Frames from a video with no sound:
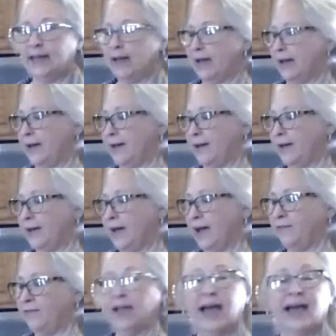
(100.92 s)

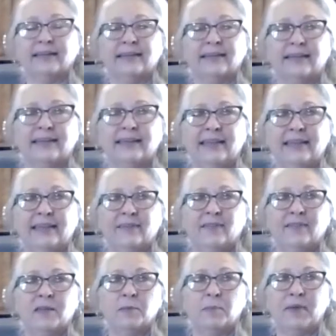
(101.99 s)
I've gotten it in
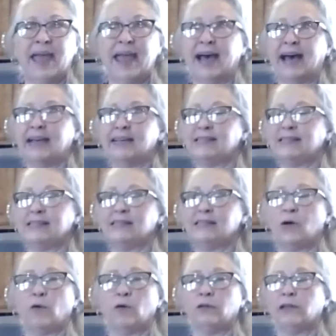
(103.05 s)
the past. It's
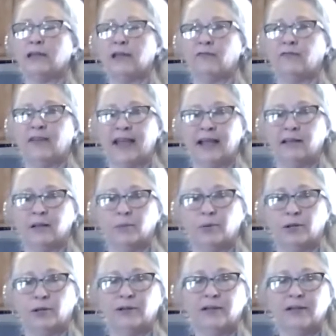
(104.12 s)
only
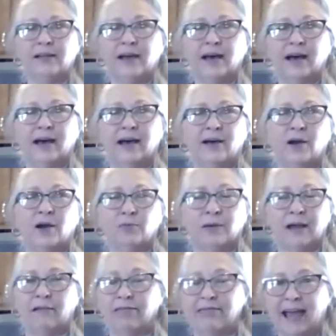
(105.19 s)
available
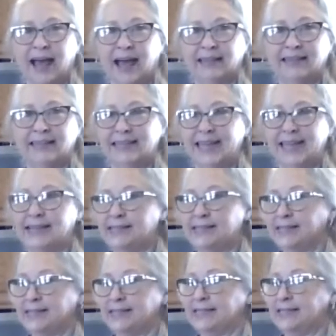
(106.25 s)
around the holiday
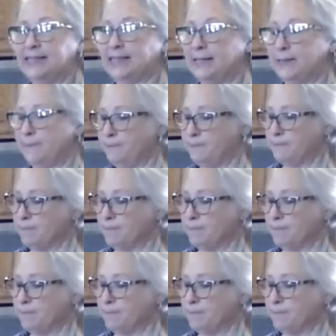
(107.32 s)
season.